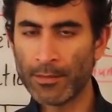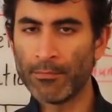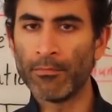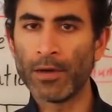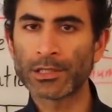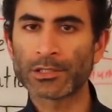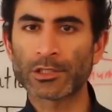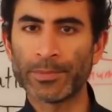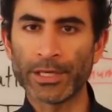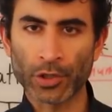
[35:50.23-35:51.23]

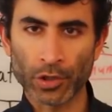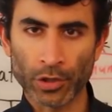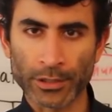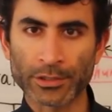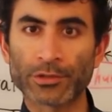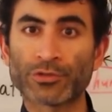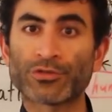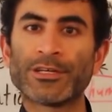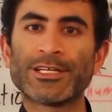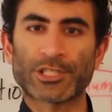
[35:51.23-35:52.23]
must be cooked
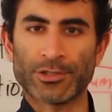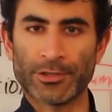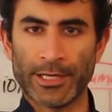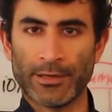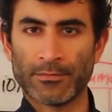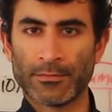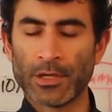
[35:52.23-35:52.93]
traditionally.